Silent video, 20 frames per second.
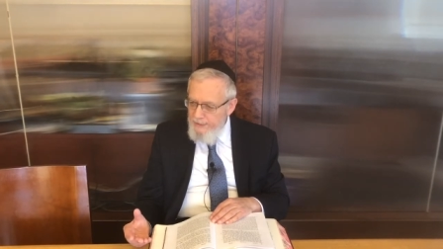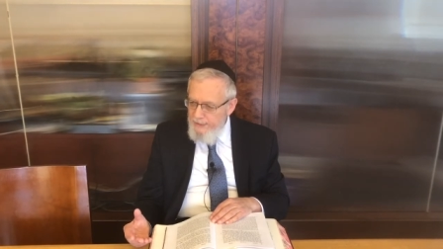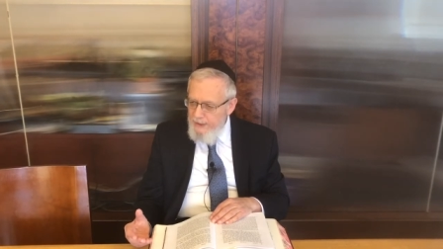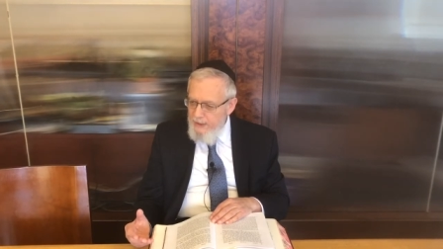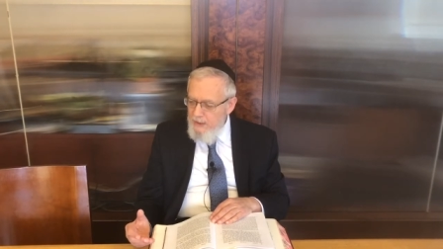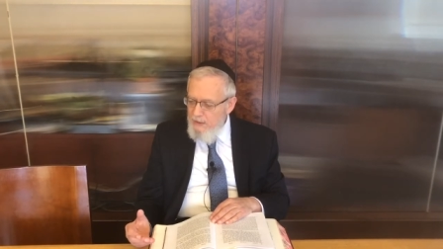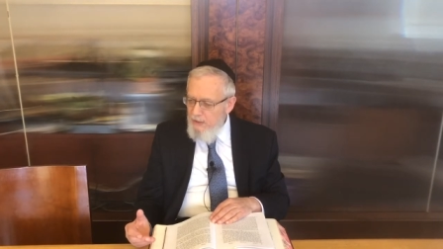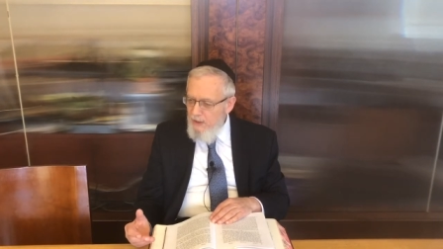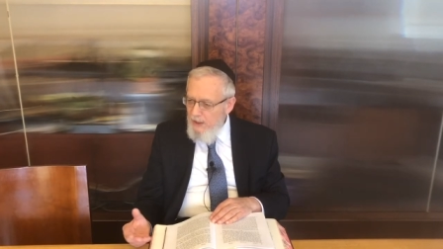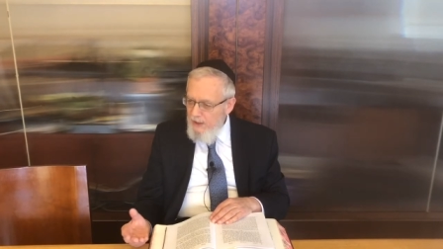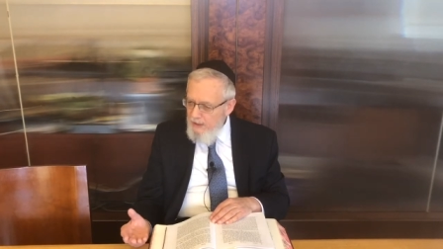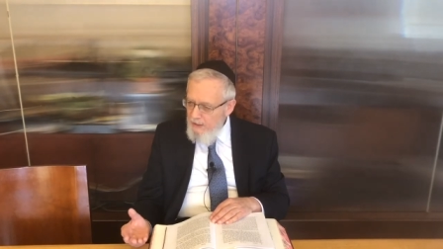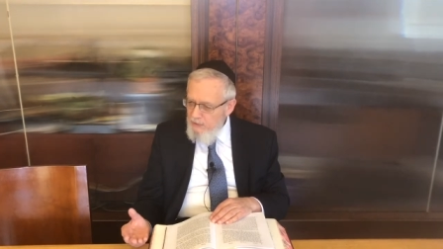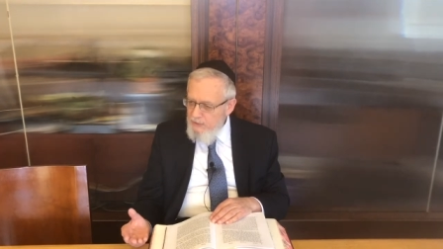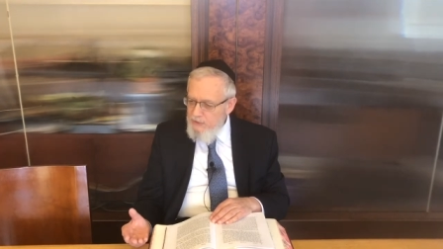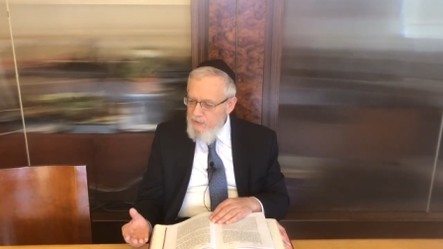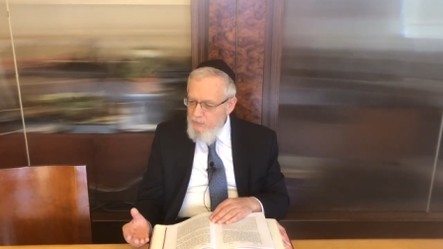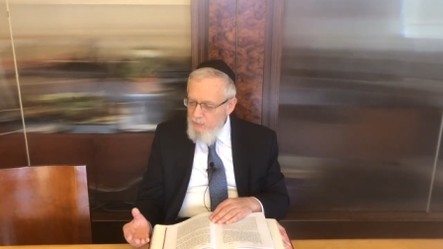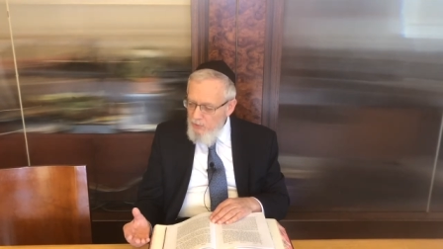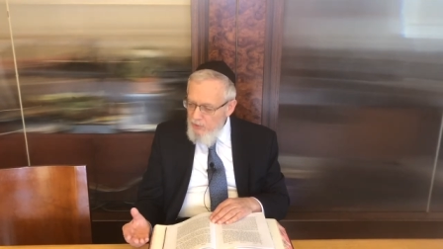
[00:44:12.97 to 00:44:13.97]
and the idol,
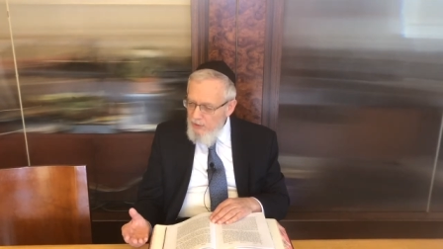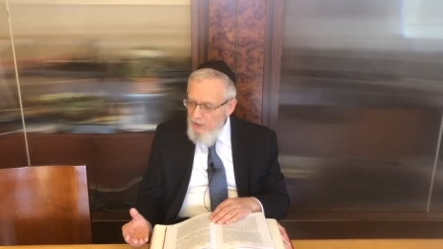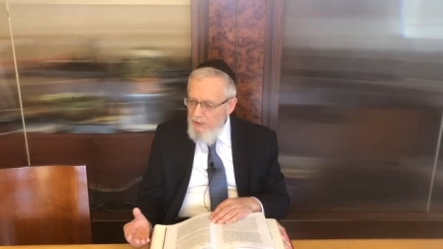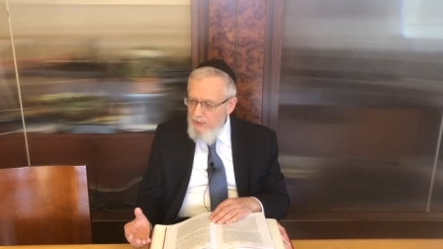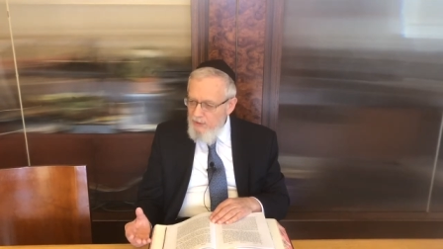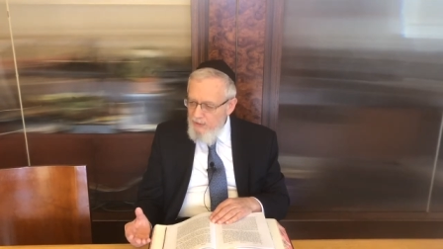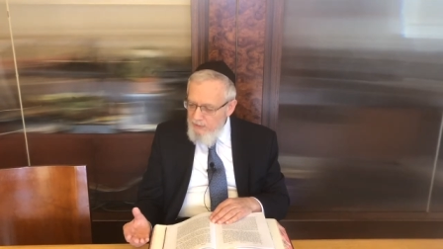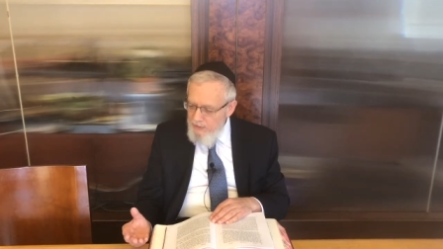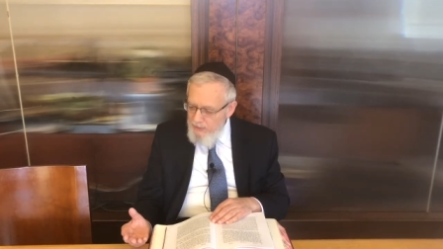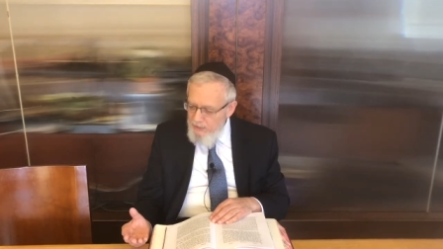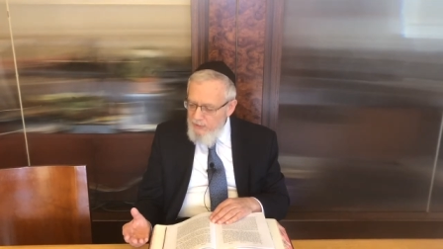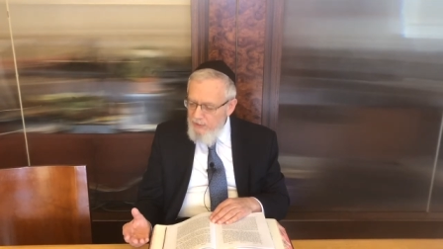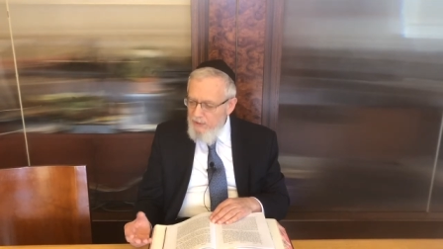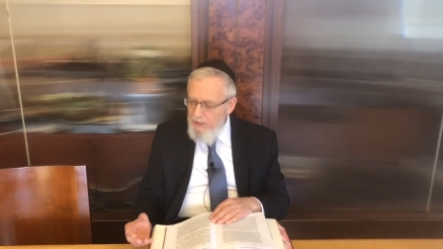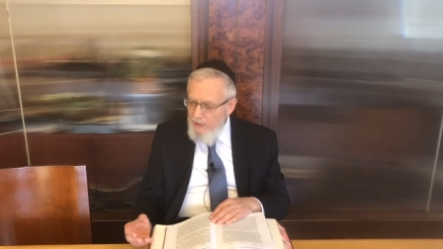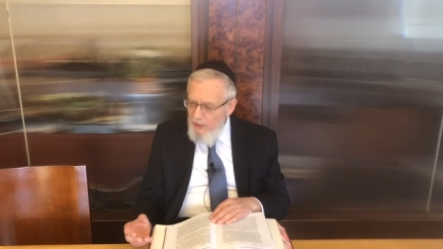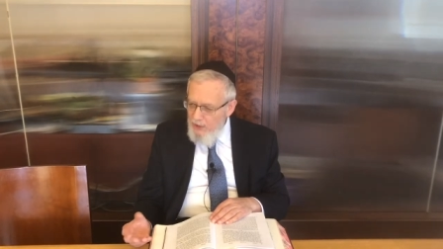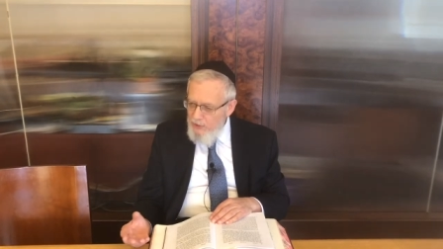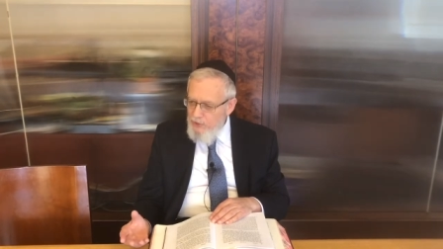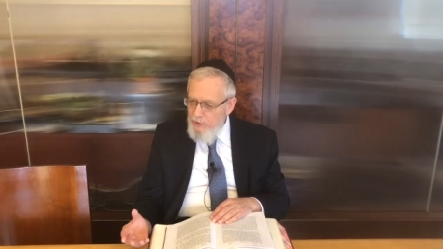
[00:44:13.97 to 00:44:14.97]
small, the
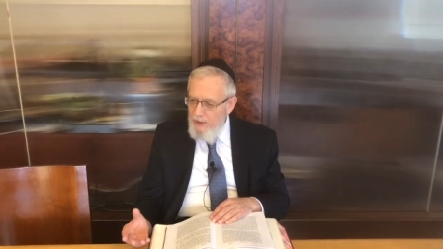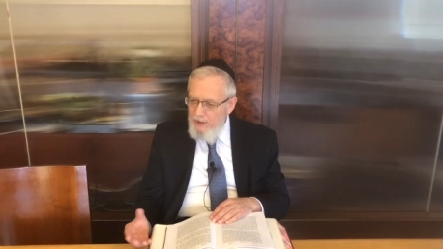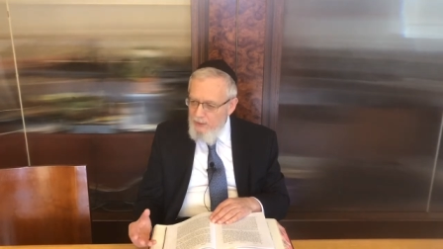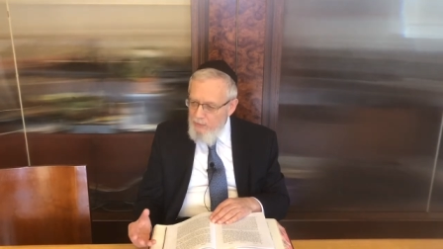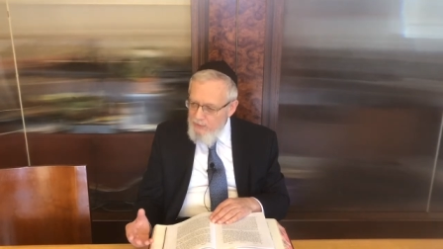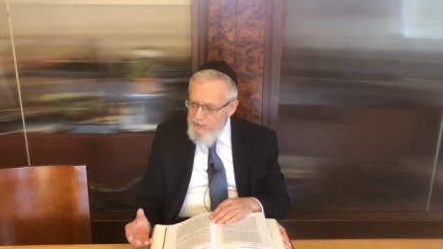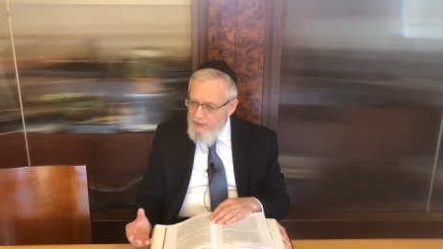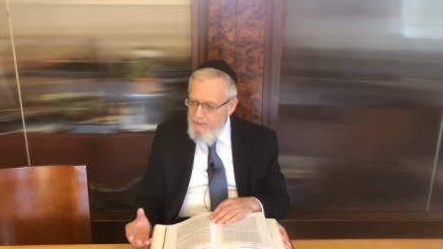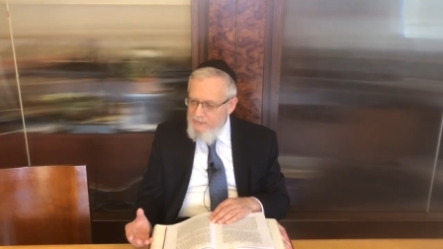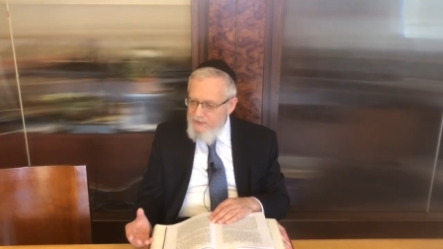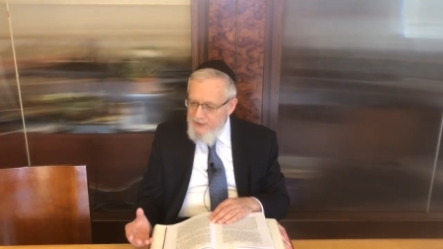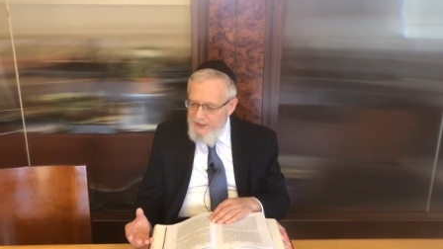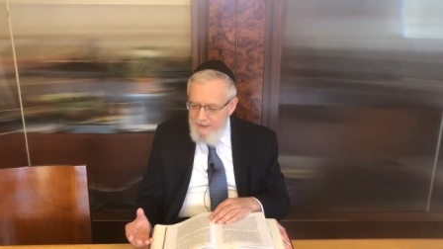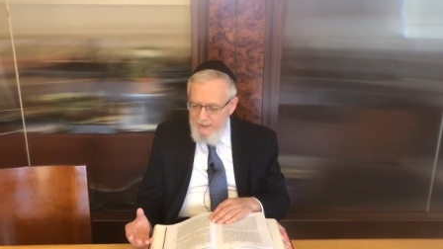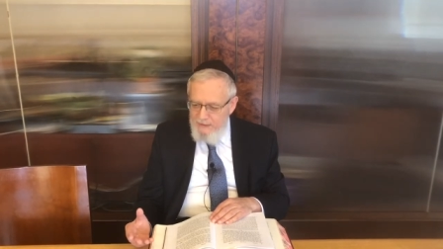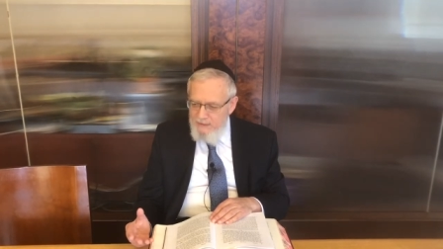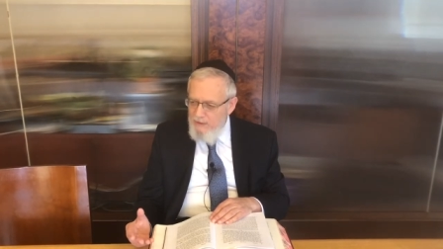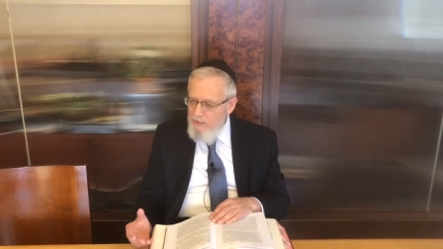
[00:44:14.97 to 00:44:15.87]
larger idol was upset,